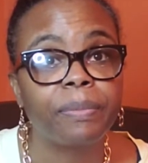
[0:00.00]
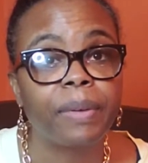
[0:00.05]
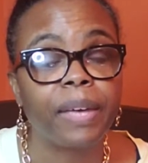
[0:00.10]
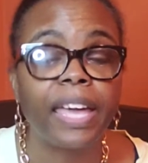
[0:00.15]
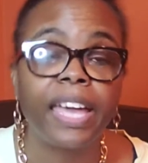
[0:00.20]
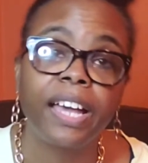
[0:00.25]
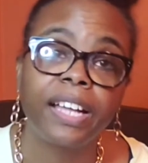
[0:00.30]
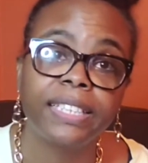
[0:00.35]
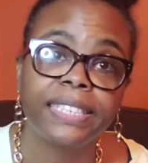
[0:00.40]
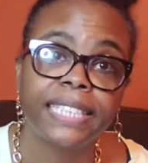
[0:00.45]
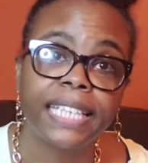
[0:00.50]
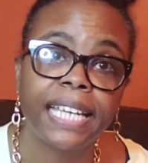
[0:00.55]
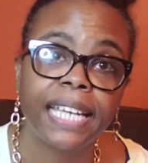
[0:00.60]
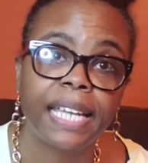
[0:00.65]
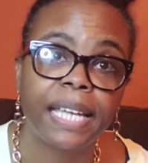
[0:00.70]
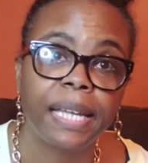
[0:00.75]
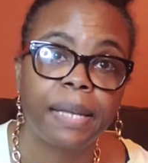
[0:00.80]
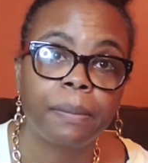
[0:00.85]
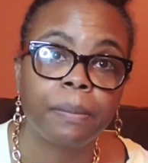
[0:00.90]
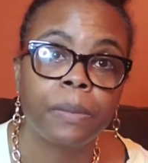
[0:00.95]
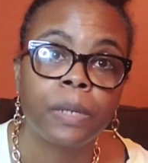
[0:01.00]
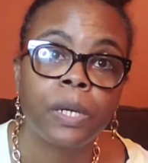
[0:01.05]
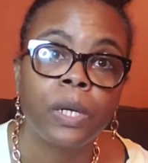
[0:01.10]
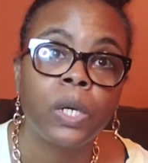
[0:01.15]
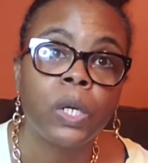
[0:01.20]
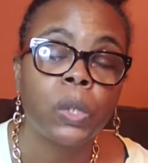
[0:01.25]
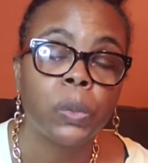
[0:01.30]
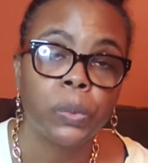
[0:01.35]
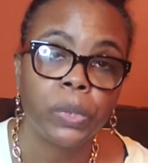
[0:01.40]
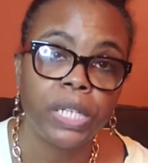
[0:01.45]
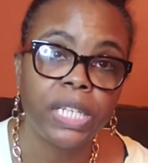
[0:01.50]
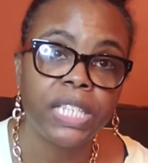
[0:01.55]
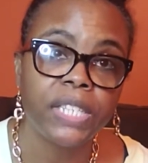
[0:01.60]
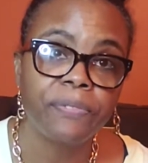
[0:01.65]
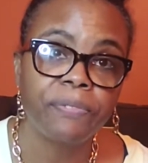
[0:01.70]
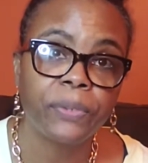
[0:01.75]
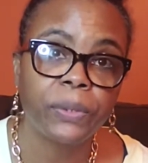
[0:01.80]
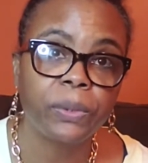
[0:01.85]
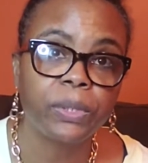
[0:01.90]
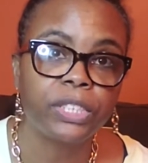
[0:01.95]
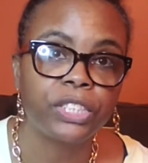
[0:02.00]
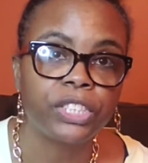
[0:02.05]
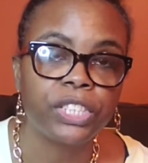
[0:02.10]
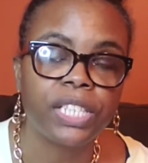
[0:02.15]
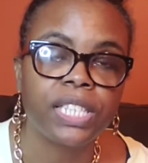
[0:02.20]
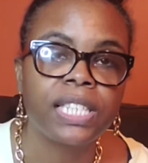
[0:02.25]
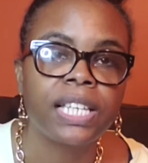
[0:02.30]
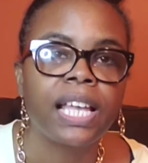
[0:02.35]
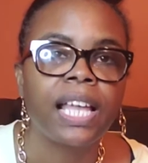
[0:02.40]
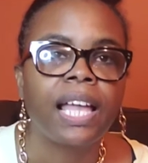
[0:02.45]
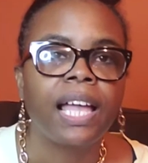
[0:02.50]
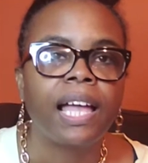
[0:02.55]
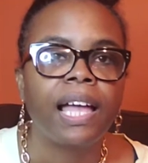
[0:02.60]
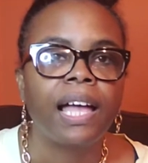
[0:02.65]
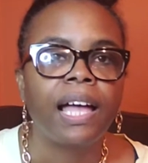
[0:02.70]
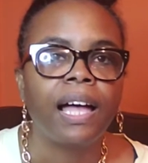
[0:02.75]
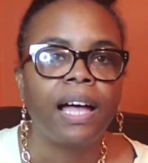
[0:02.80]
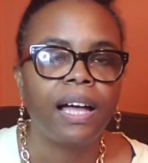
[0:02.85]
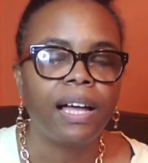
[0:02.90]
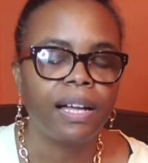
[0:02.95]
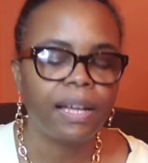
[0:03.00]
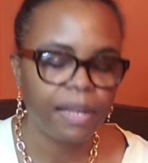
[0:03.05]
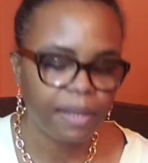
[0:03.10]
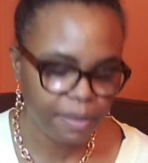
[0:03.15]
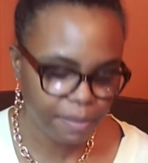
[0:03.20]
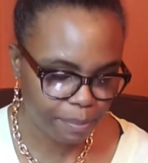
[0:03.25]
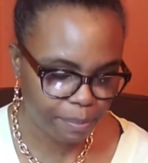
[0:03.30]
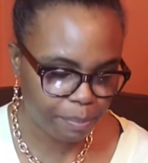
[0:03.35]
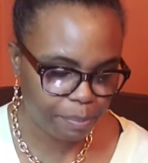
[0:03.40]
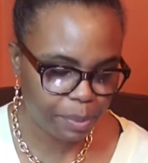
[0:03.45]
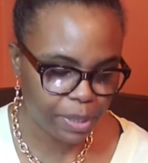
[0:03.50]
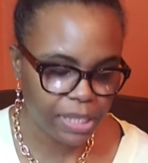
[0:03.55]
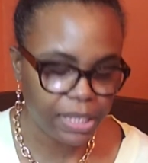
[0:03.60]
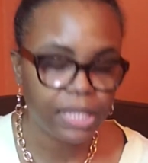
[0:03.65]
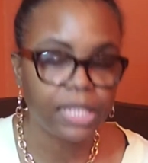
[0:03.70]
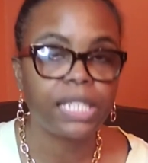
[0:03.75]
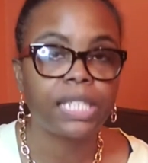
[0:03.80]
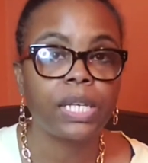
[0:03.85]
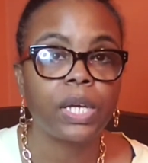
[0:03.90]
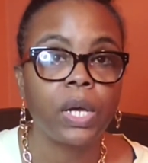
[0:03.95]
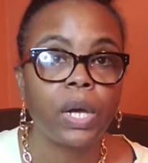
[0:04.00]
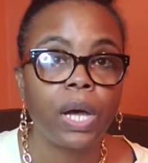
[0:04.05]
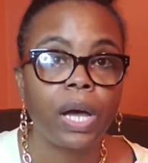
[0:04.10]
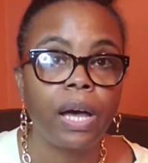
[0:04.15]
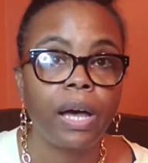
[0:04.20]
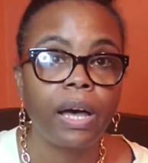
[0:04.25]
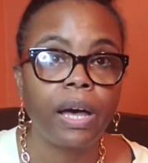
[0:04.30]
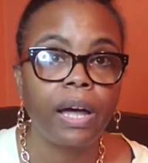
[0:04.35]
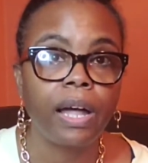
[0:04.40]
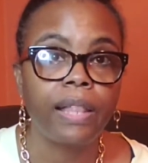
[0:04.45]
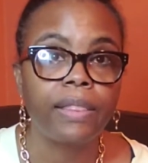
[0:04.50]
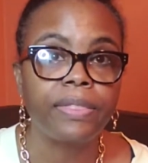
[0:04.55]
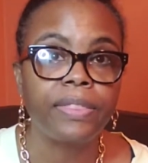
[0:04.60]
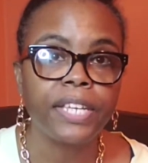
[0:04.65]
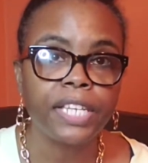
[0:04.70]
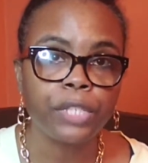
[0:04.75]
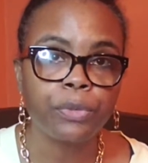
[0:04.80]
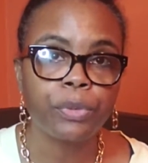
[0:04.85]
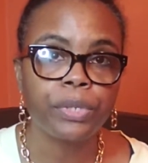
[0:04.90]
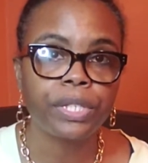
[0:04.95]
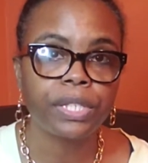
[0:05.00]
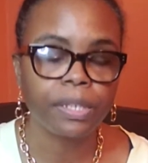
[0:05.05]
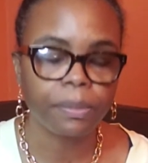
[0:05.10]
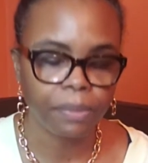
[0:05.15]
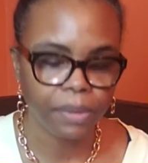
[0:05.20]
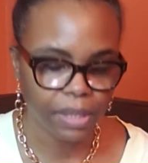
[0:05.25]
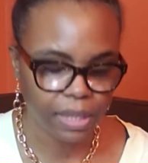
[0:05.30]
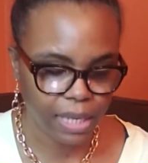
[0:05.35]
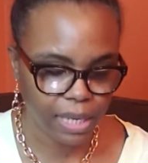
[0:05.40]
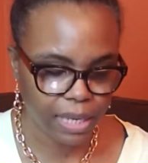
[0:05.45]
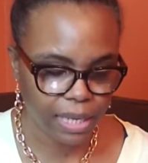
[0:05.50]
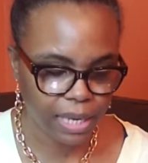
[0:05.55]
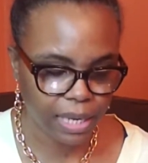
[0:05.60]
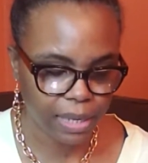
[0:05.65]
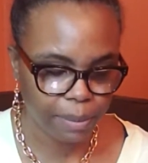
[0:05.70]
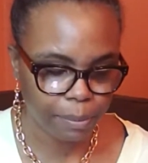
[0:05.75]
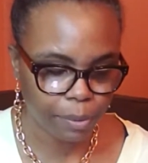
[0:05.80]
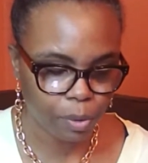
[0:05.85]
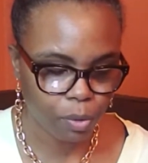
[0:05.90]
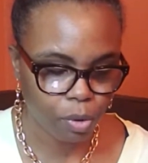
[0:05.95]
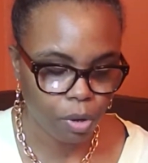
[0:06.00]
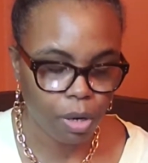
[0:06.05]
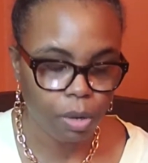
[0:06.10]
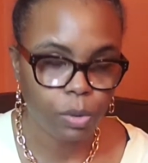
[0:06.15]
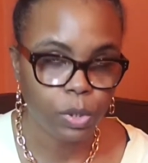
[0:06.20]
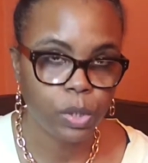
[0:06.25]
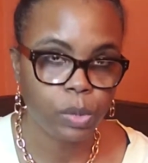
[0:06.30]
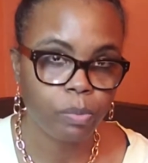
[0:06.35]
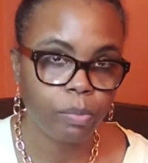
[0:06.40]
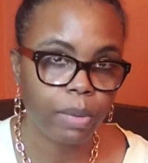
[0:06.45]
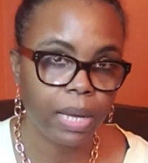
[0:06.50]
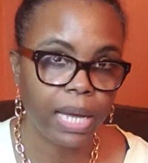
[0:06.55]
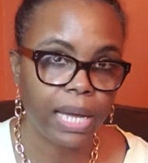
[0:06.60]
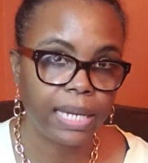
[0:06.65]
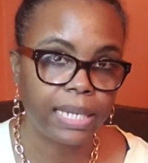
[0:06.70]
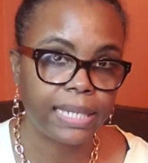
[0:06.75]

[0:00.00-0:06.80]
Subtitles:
airtime with his foolishness. But this was something that came across my